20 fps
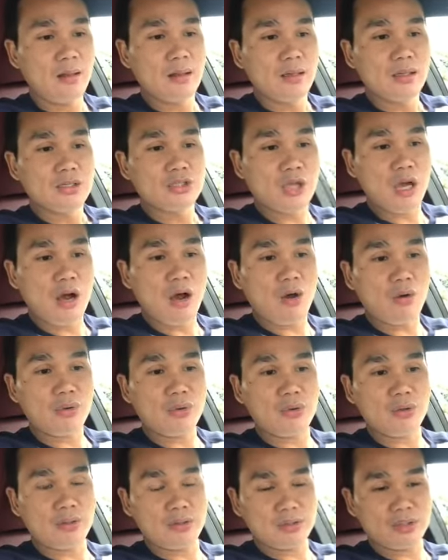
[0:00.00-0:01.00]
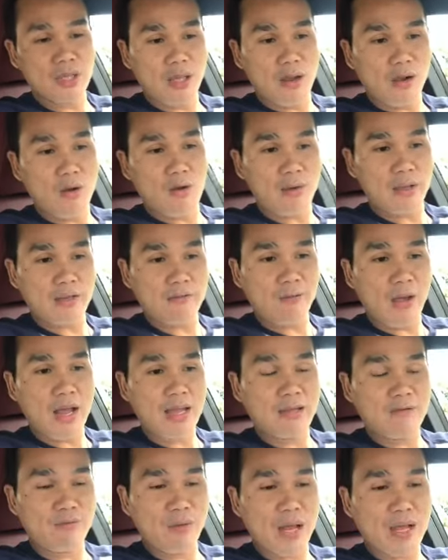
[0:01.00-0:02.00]
so if
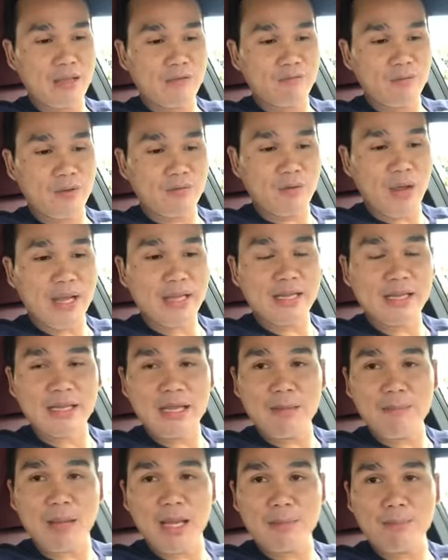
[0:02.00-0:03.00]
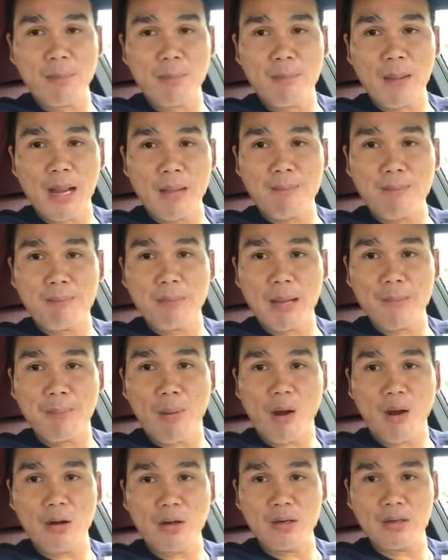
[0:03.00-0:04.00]
I can get my
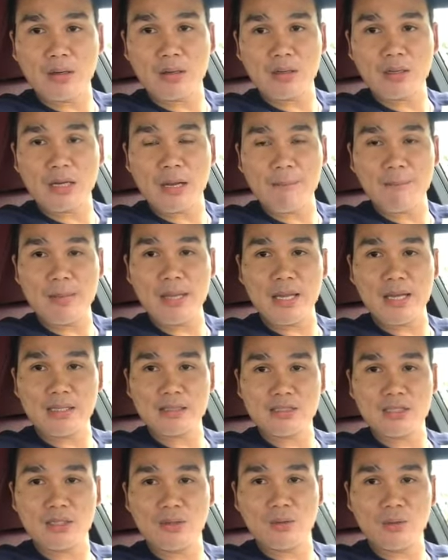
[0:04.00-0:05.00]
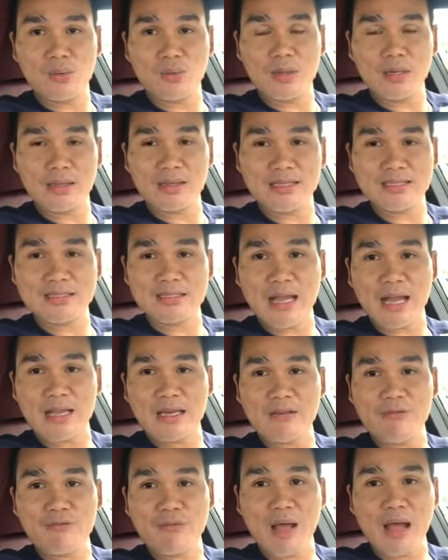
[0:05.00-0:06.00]
partner committed to this
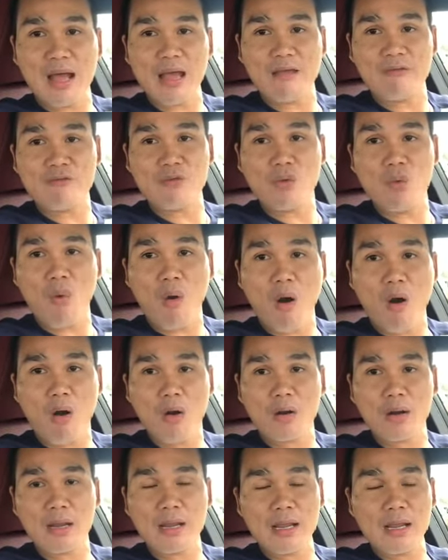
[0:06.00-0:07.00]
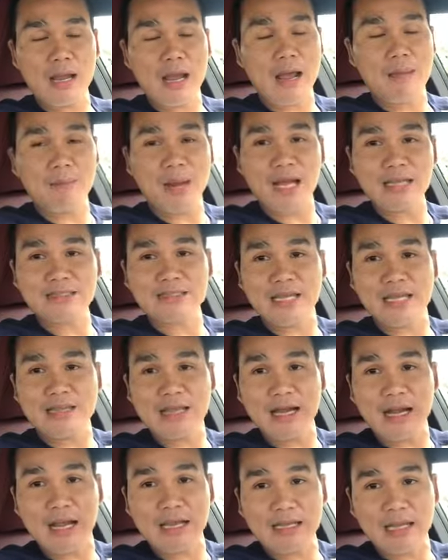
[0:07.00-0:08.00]
95, I'm not saying
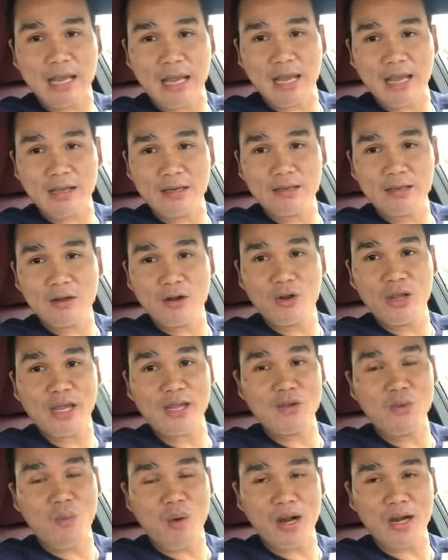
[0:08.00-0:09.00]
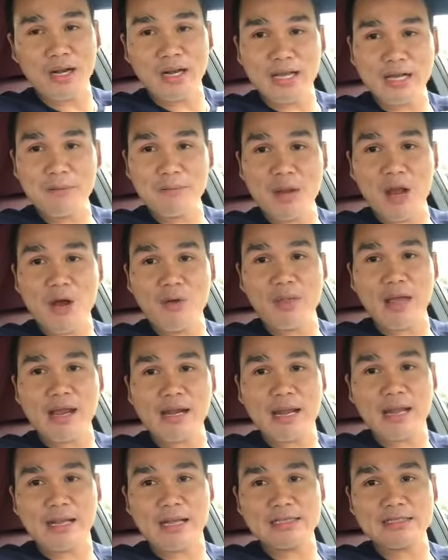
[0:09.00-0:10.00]
that I can, okay? You want to let them know
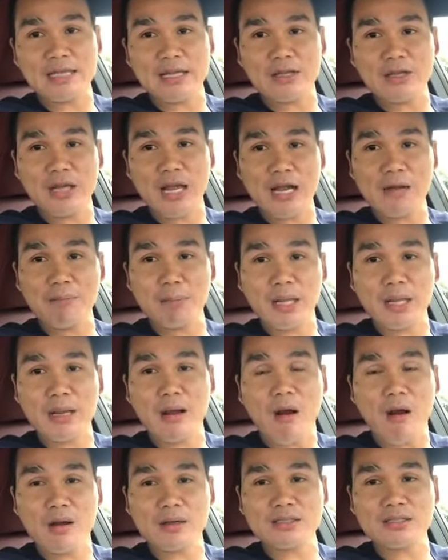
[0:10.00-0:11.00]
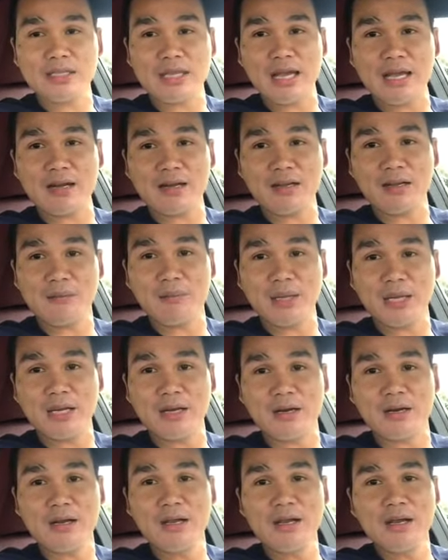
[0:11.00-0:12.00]
that. Like I said, you got to play hard to get a little bit
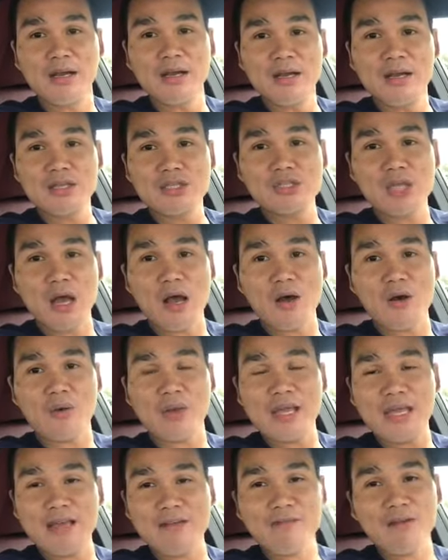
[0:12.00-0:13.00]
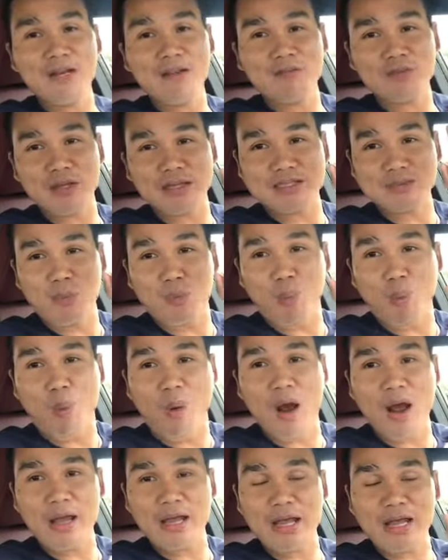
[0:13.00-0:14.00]
here. So even if it's
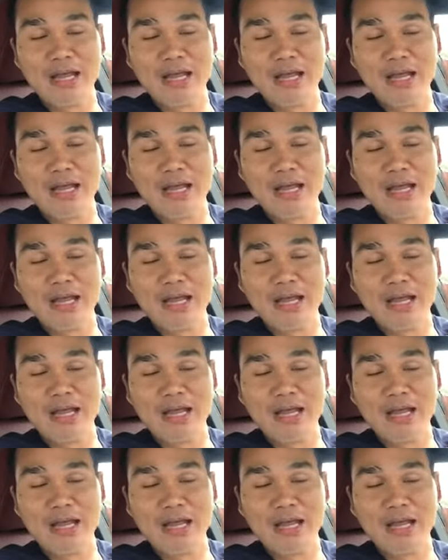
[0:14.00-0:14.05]
that